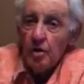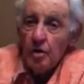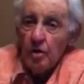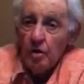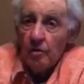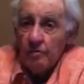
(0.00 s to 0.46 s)

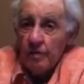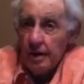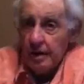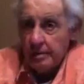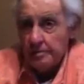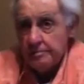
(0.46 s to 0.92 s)

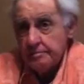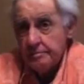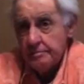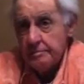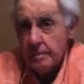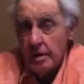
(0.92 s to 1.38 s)
Gouveia,
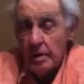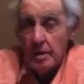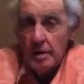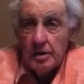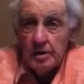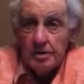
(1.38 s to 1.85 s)

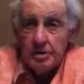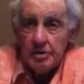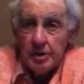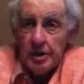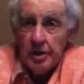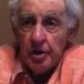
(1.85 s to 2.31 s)

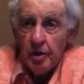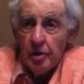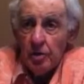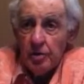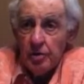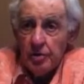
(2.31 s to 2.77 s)

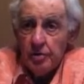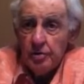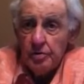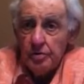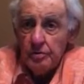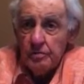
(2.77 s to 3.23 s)

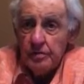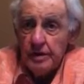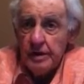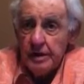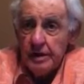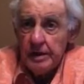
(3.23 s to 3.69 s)

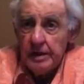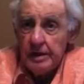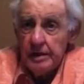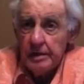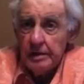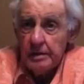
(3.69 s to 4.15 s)

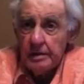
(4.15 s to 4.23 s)
Gouveia,